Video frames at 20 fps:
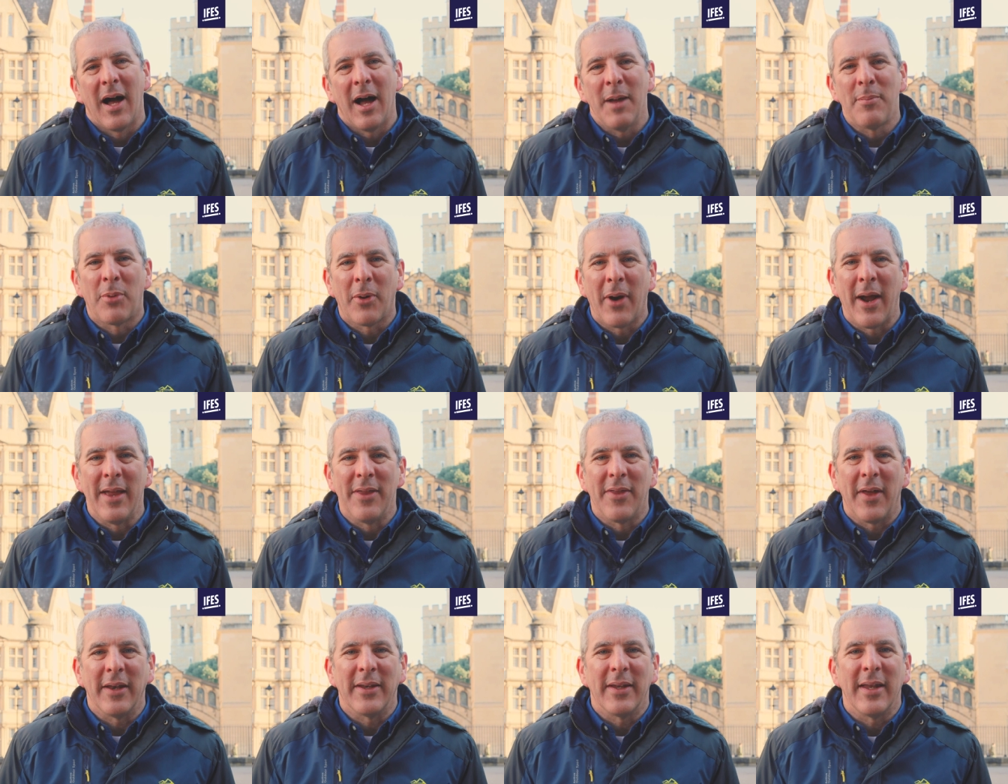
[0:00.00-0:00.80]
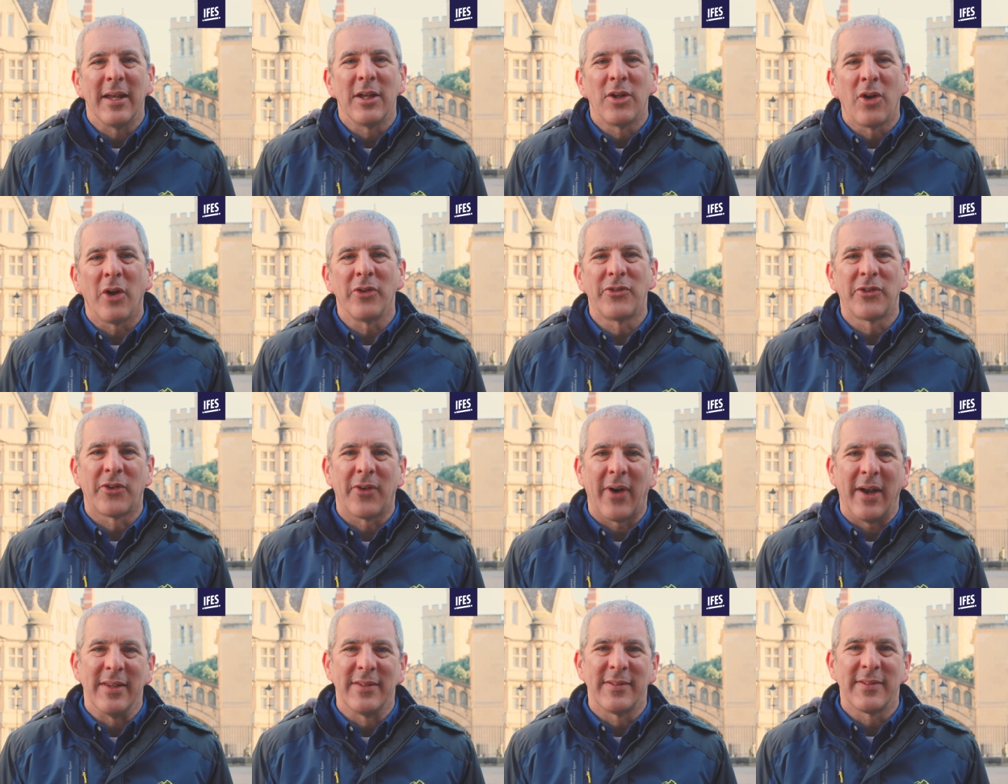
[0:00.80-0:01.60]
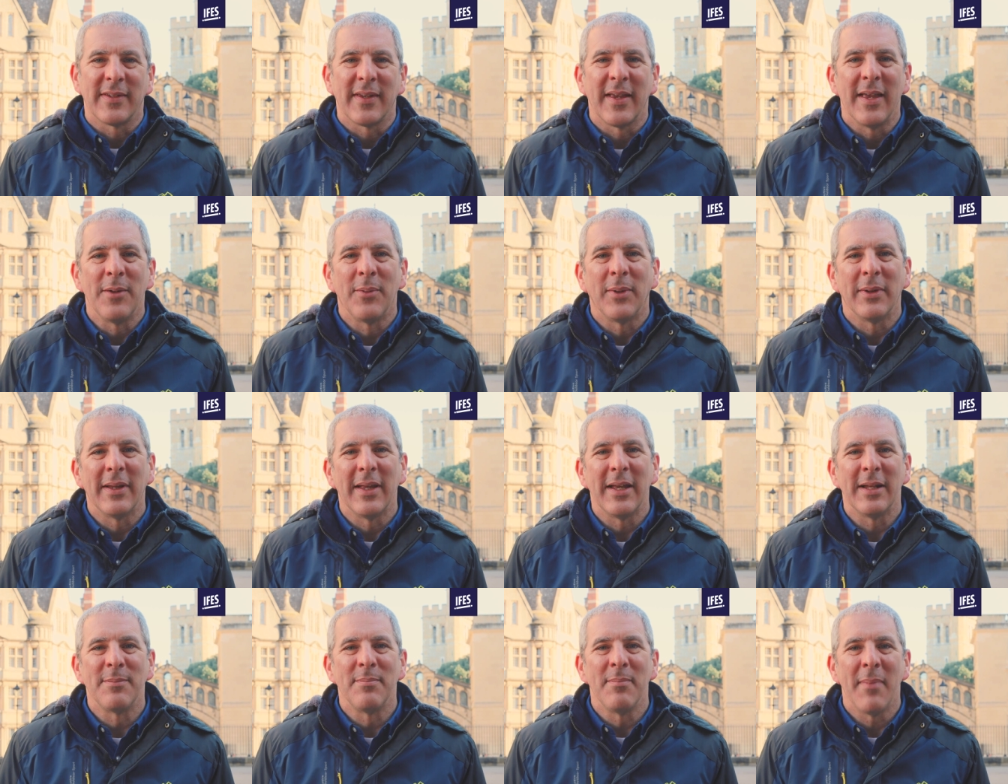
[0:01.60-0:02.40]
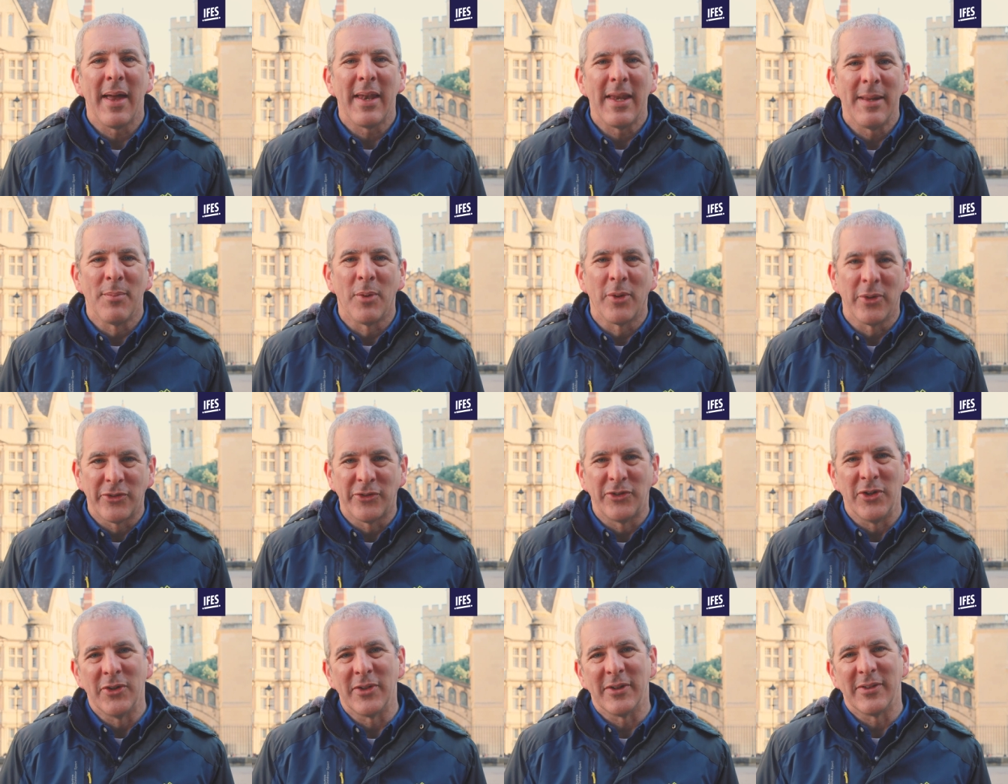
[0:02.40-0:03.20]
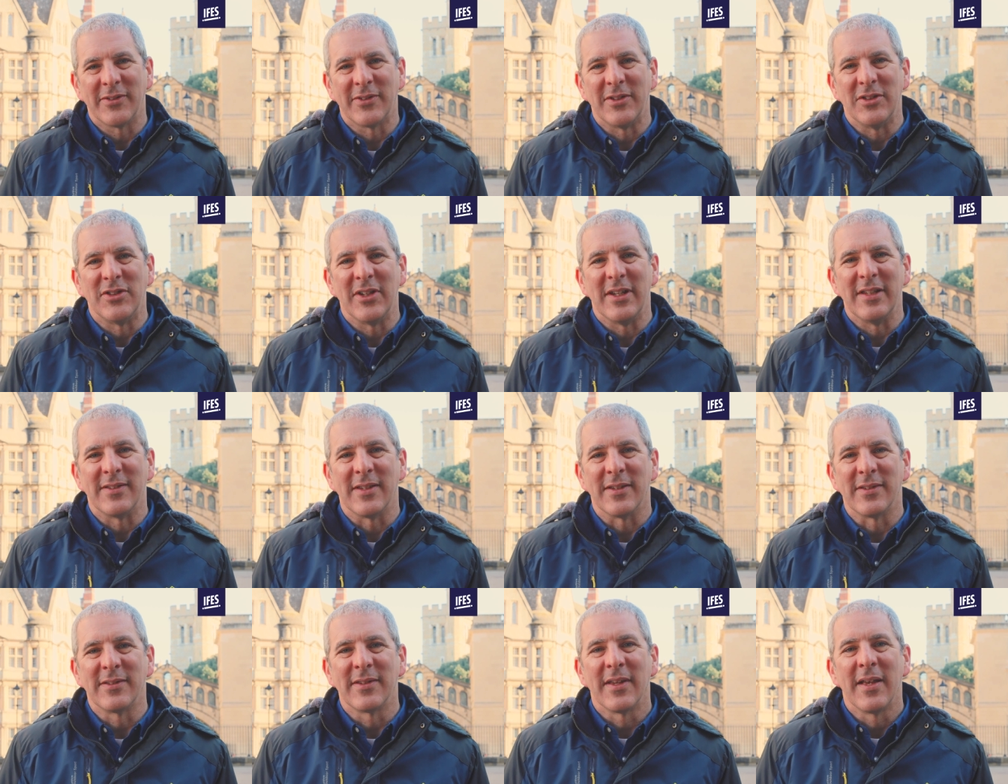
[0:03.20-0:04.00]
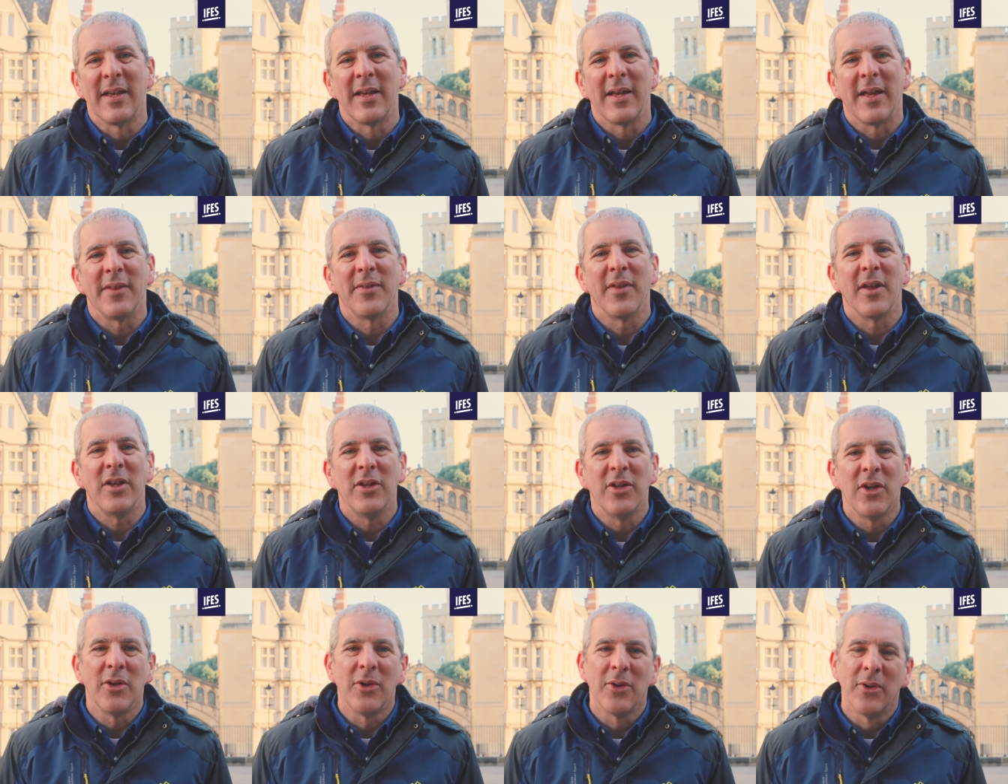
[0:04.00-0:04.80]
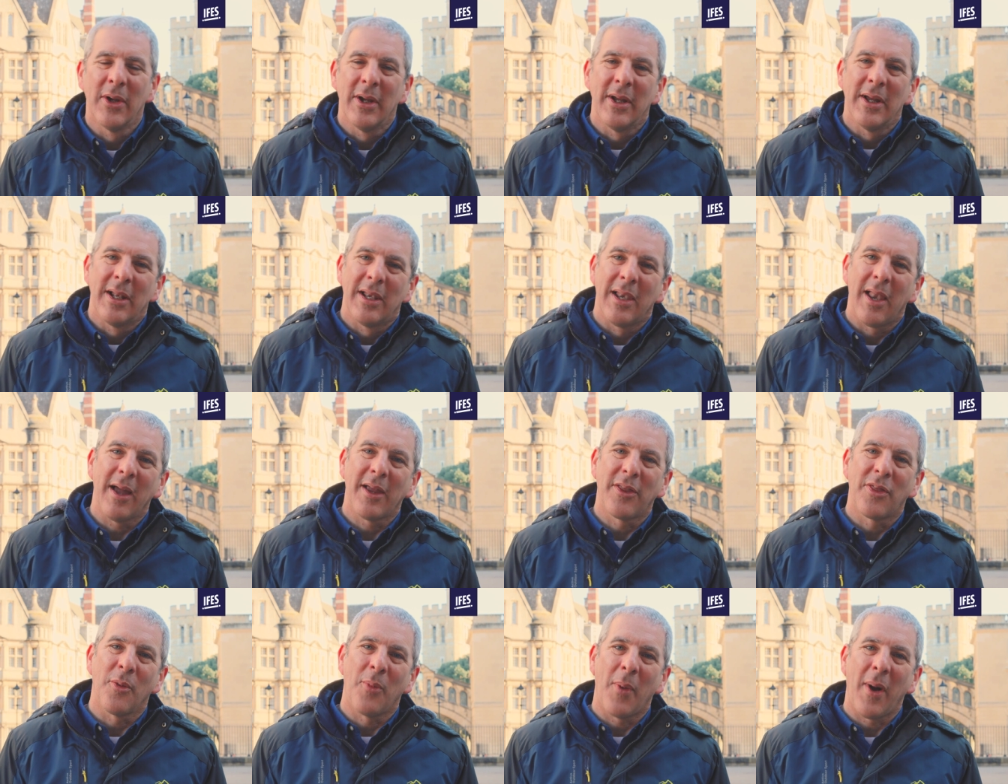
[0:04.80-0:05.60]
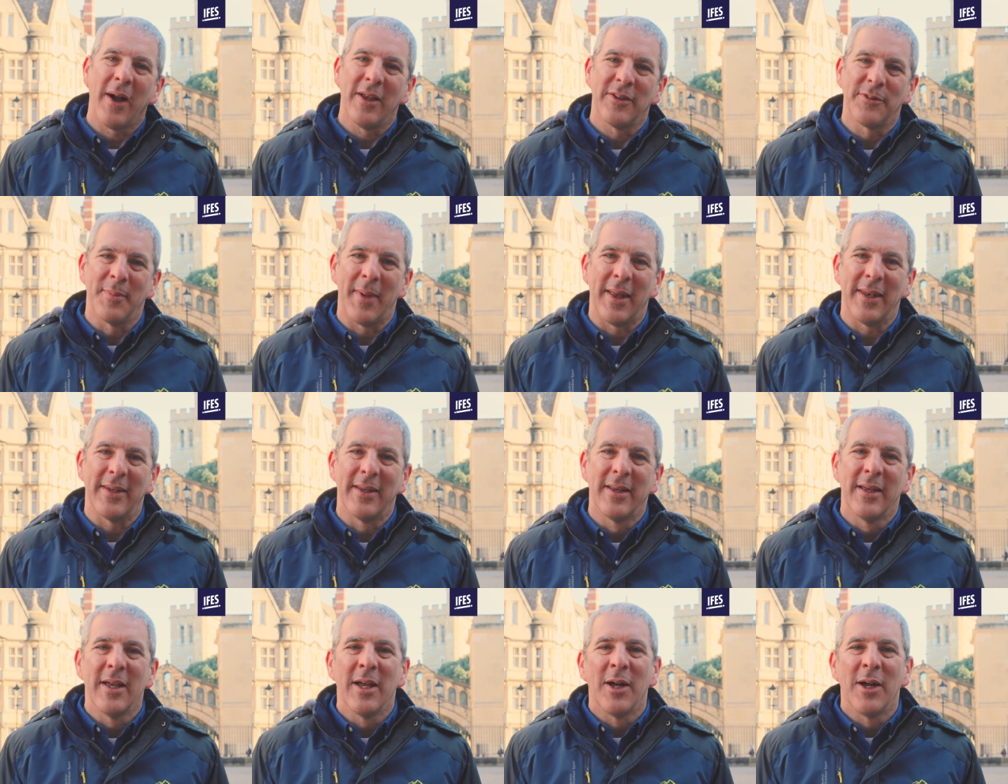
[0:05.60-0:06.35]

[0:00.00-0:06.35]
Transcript: I pray that in God's grace, He will lead many more students to Jesus and that you, like the wise men,